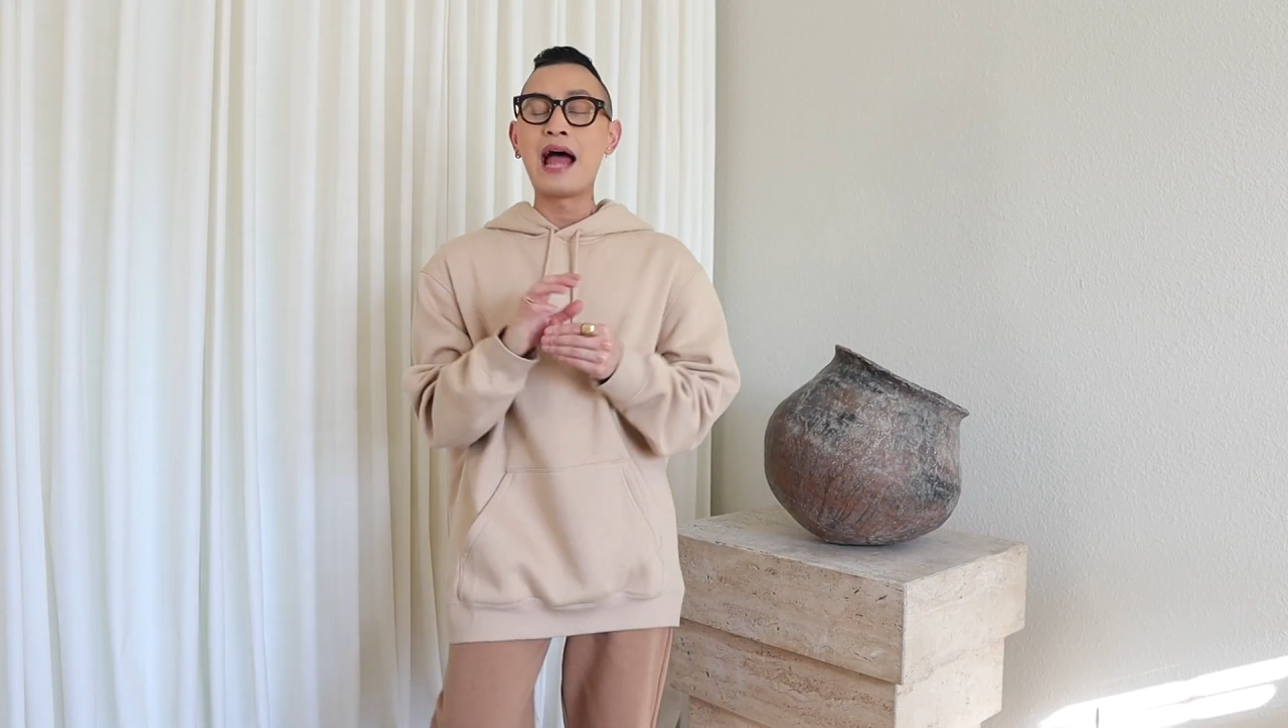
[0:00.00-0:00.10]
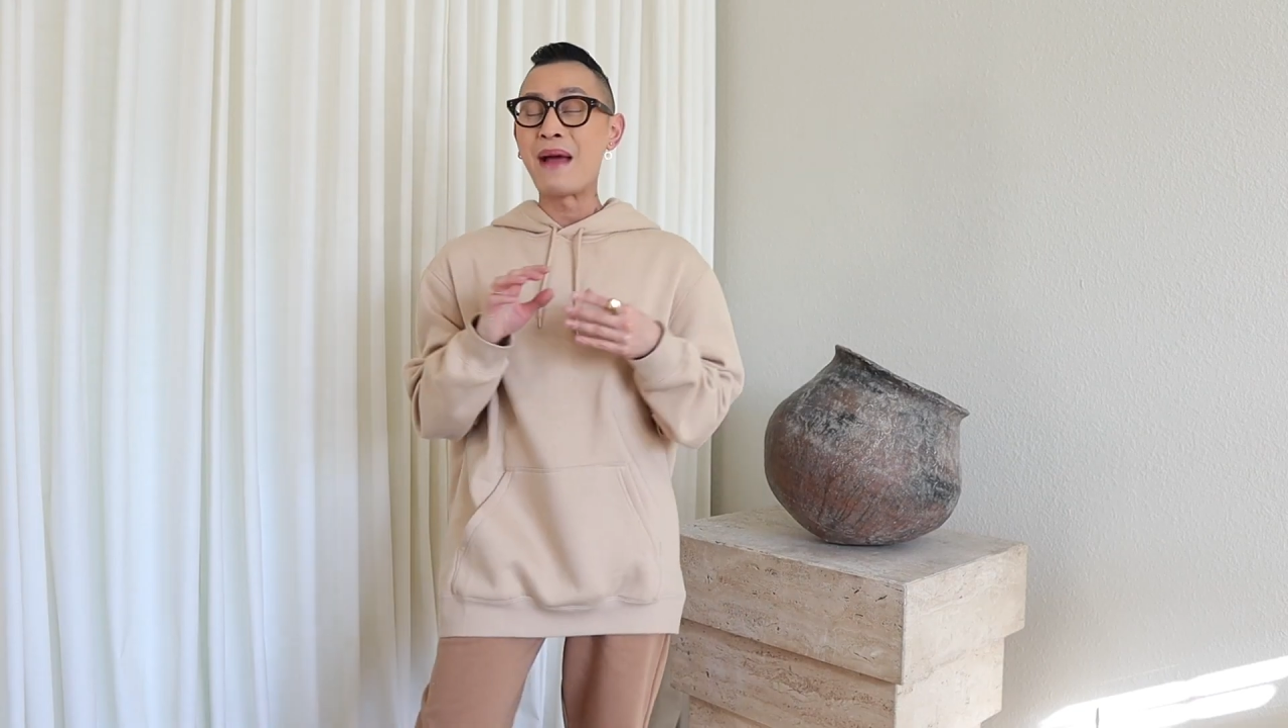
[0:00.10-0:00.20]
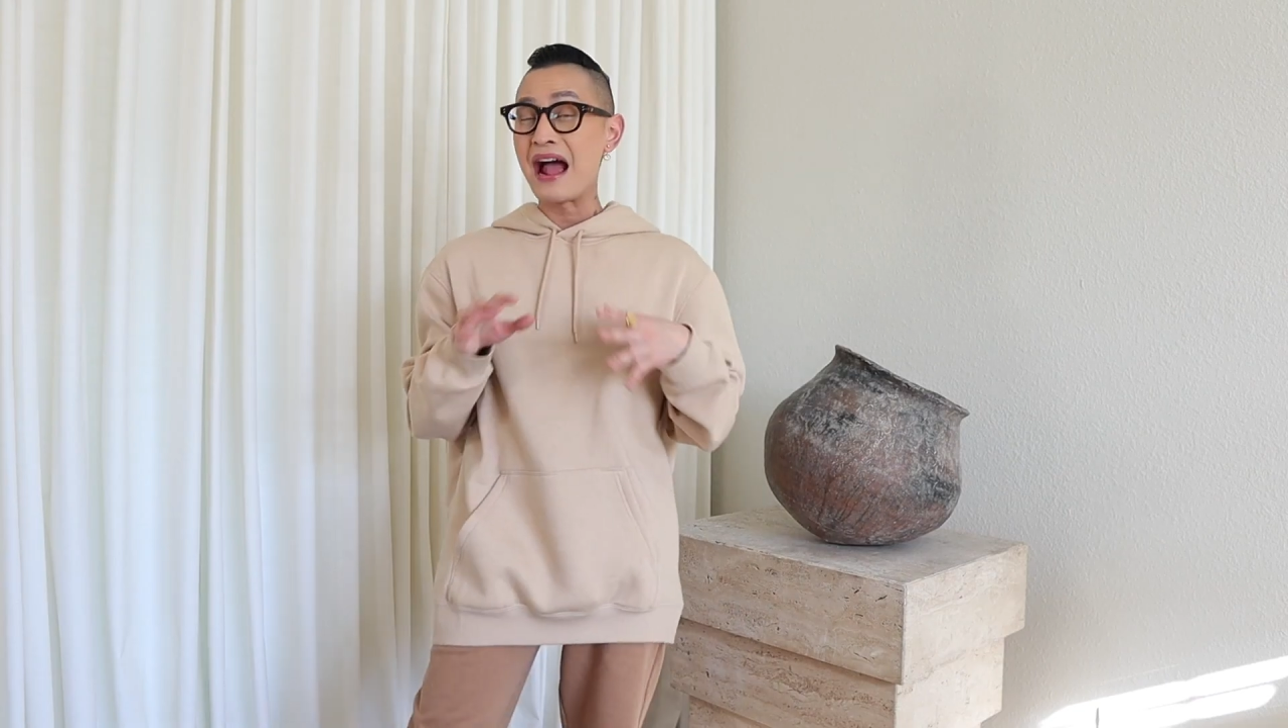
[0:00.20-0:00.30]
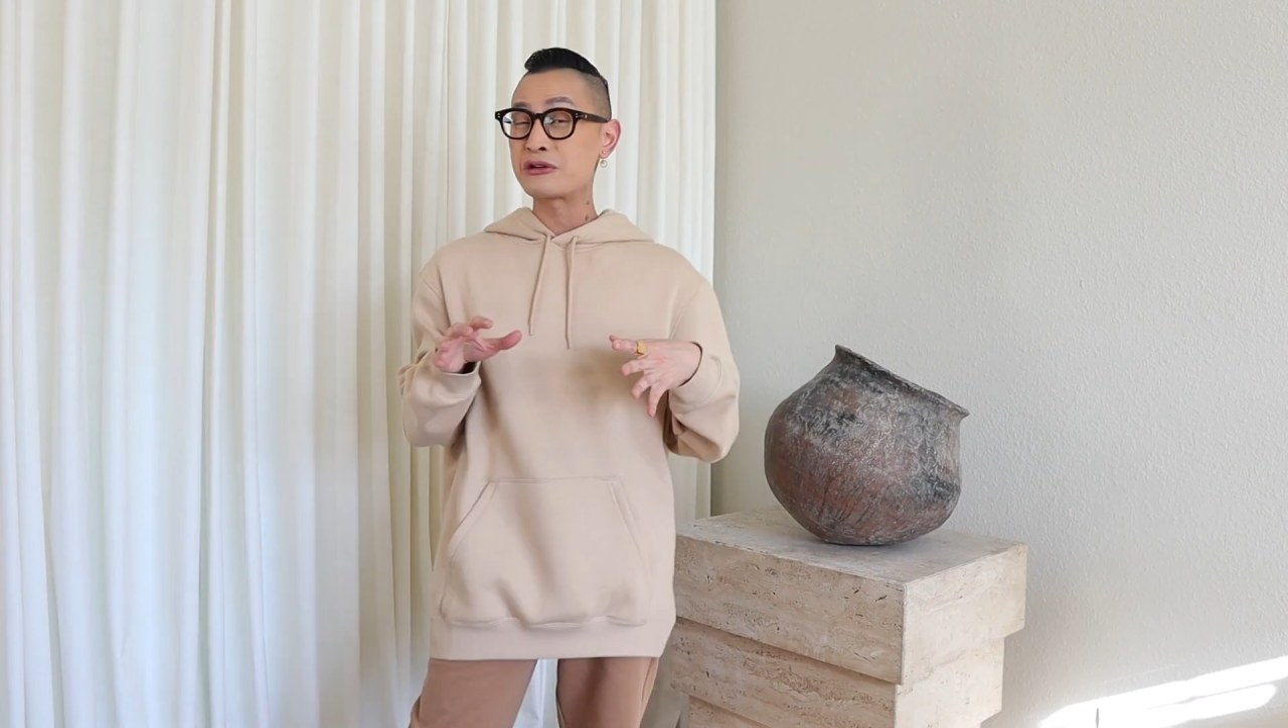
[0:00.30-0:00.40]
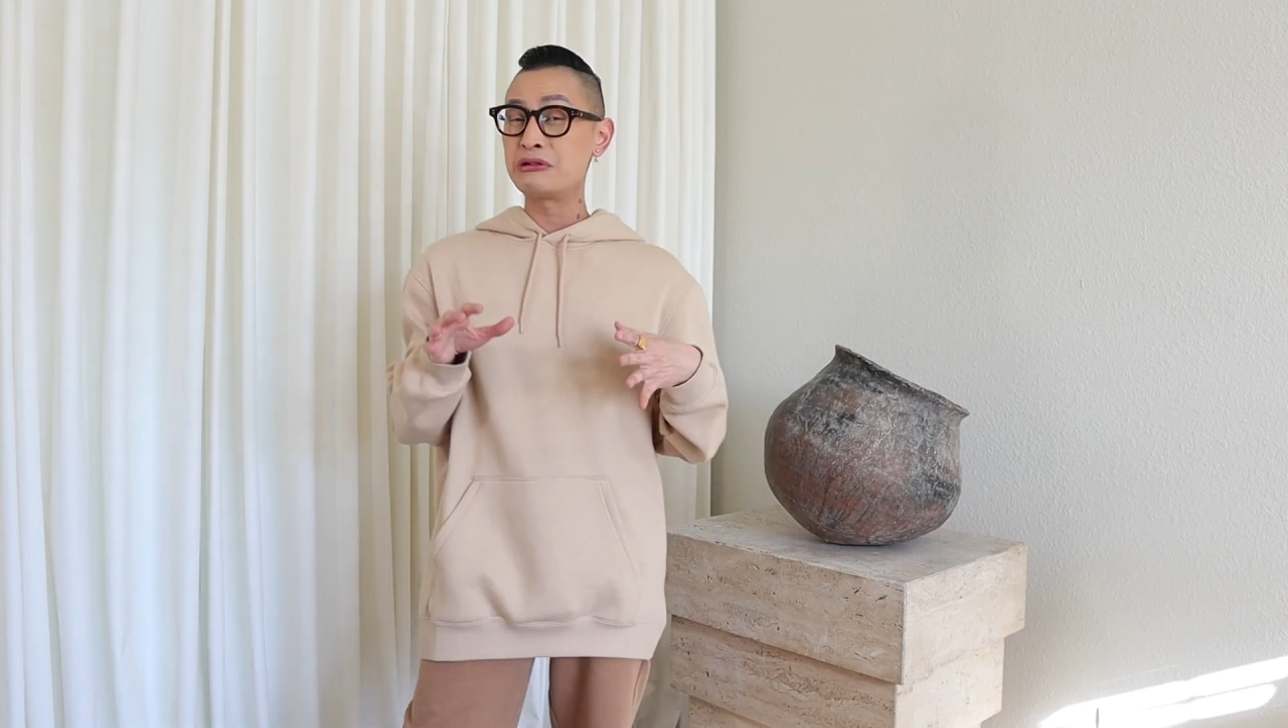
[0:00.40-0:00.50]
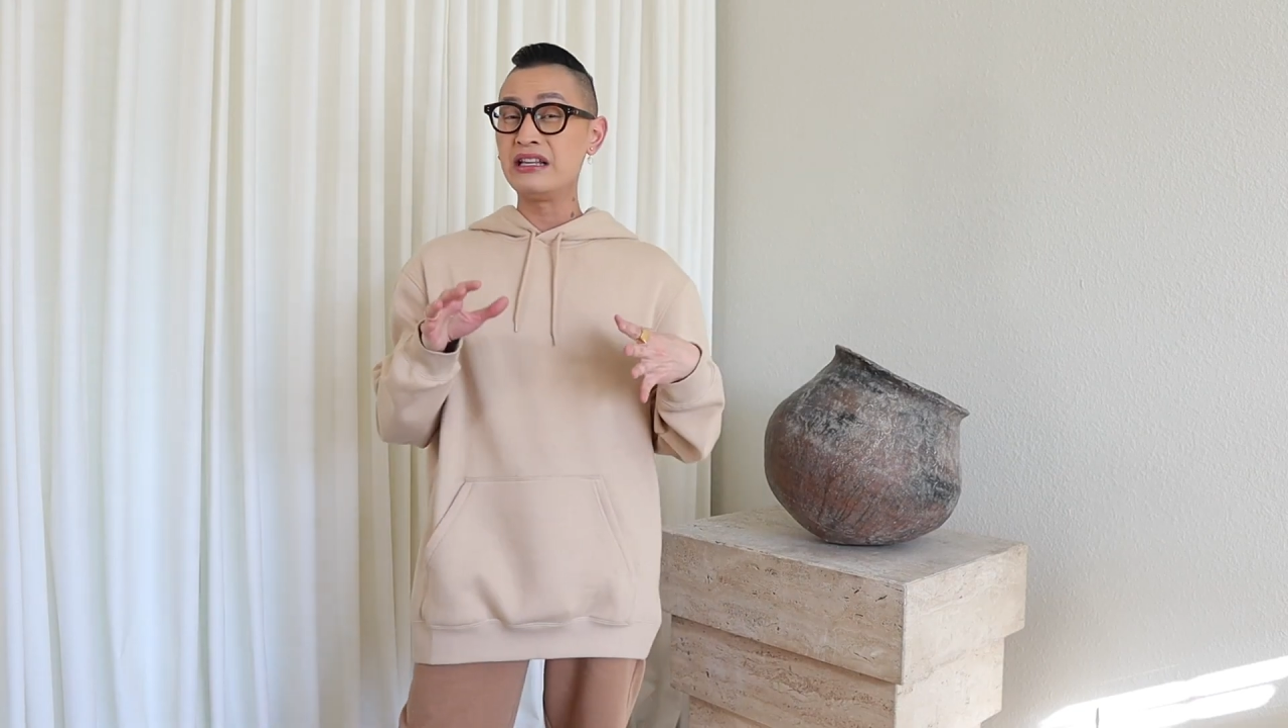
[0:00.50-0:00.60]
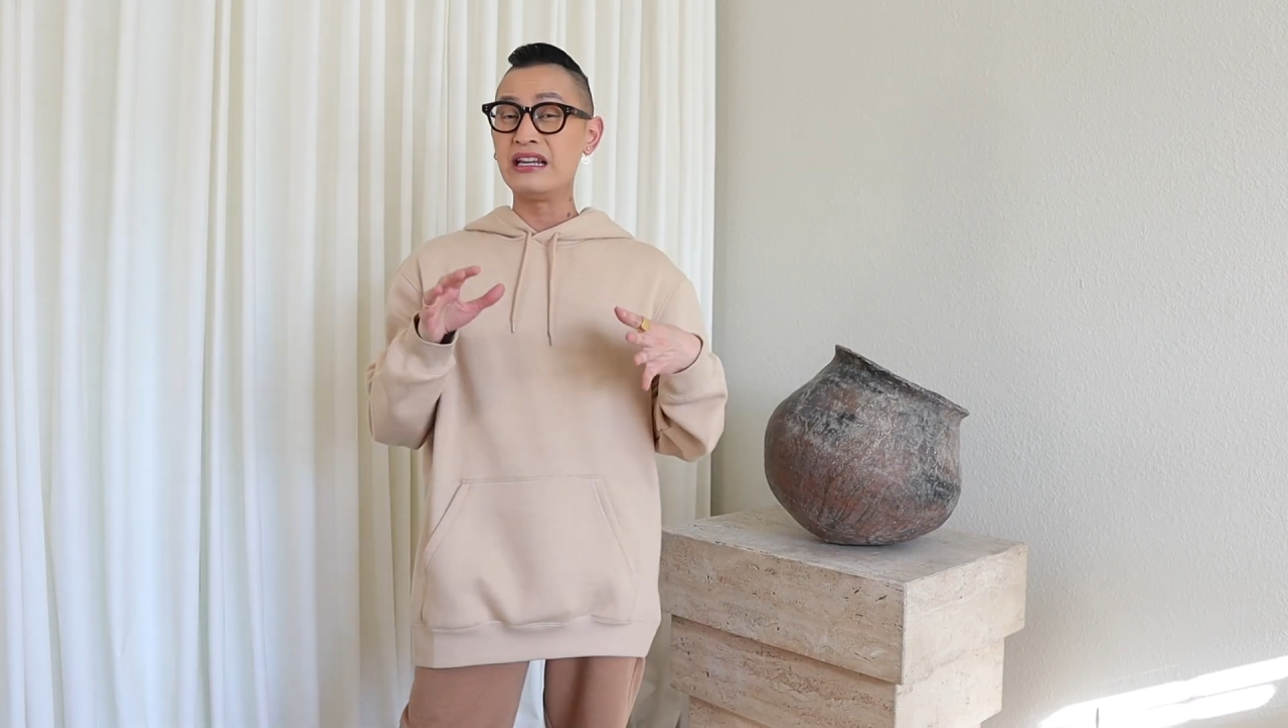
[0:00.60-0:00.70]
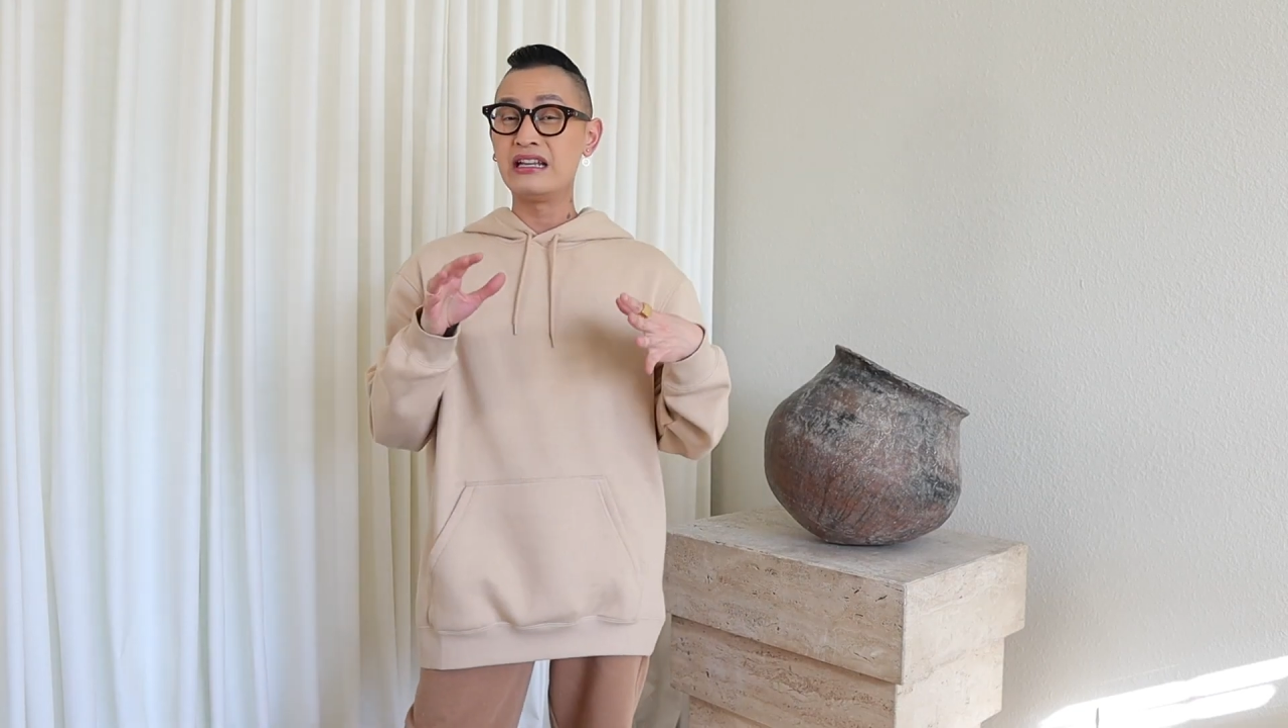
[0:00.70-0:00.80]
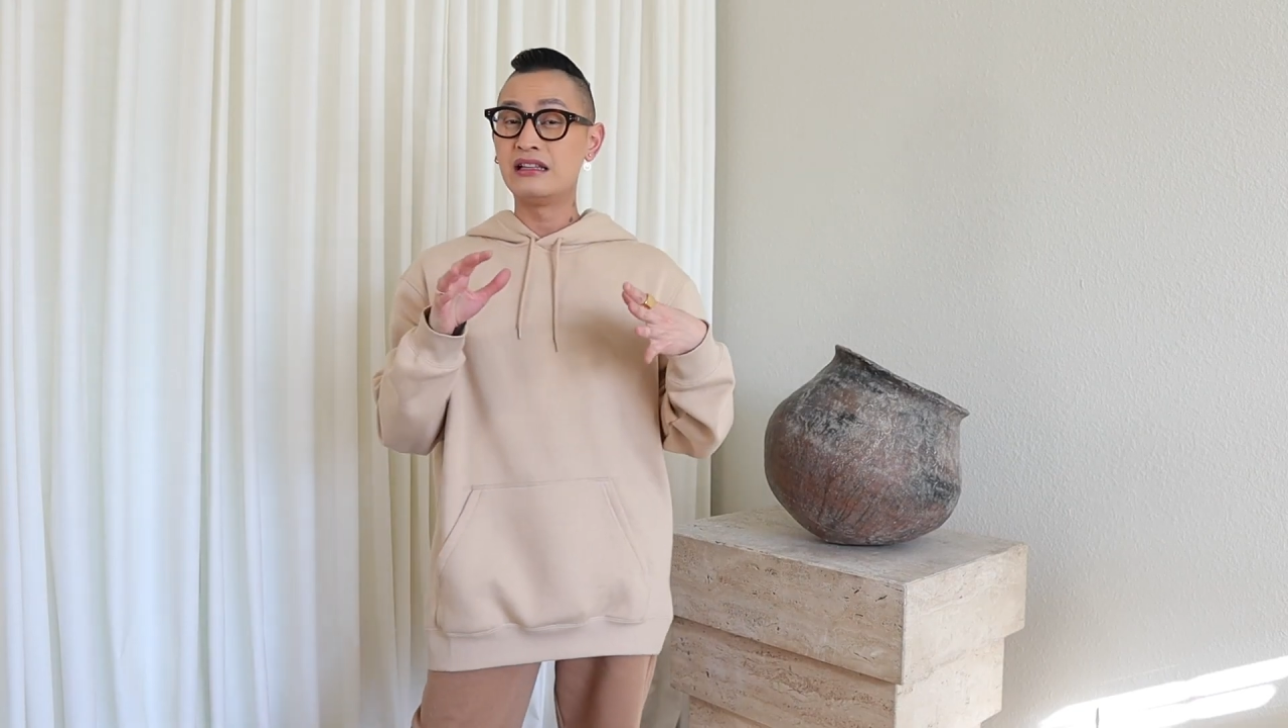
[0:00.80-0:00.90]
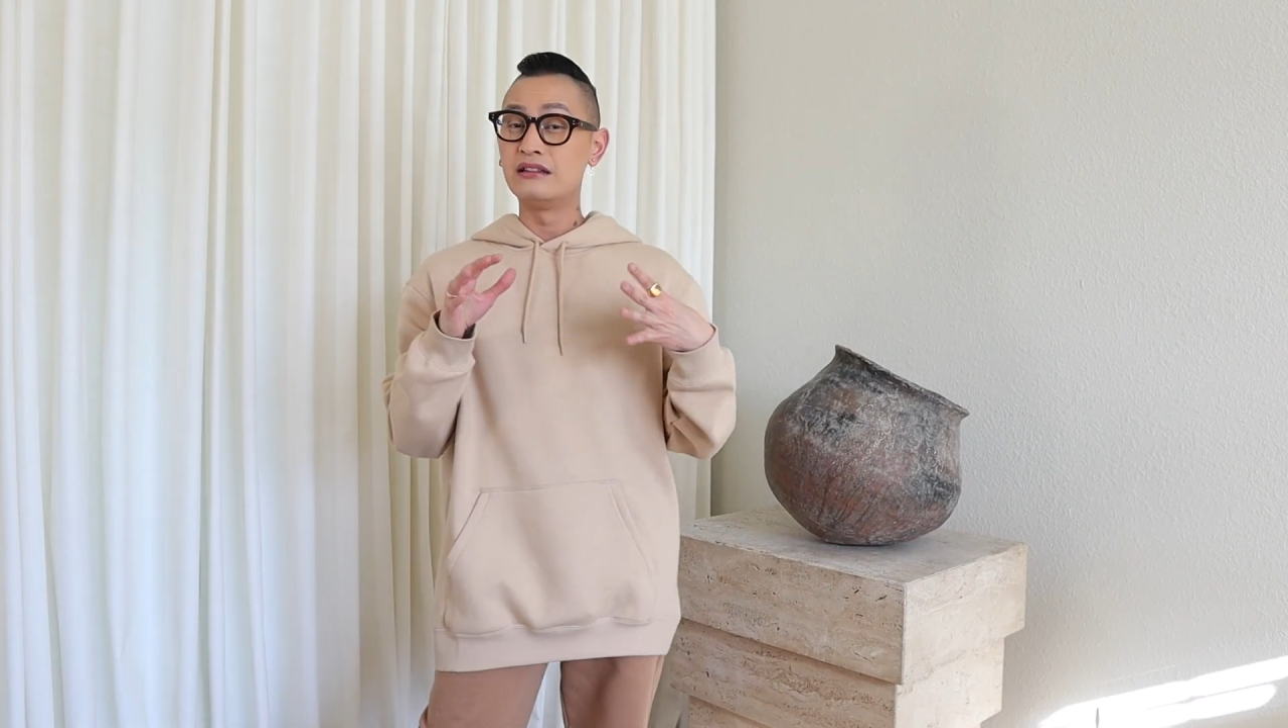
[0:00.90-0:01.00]
I'm
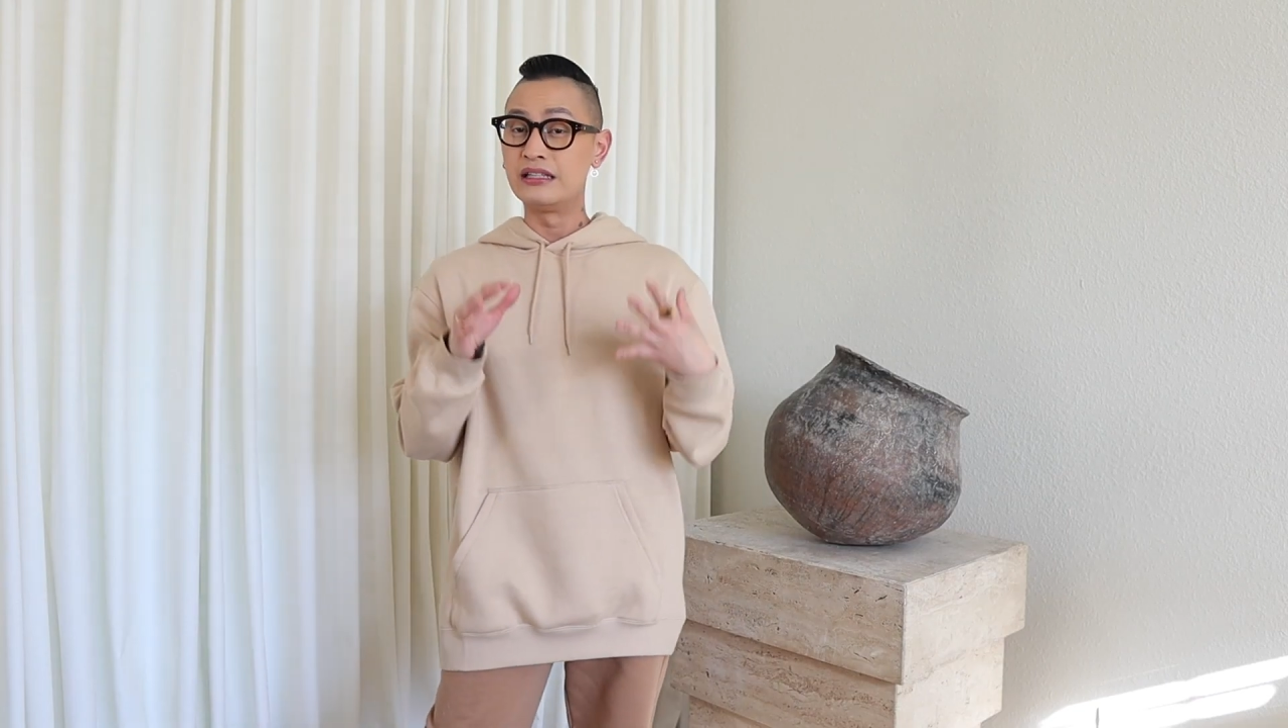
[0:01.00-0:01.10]
actually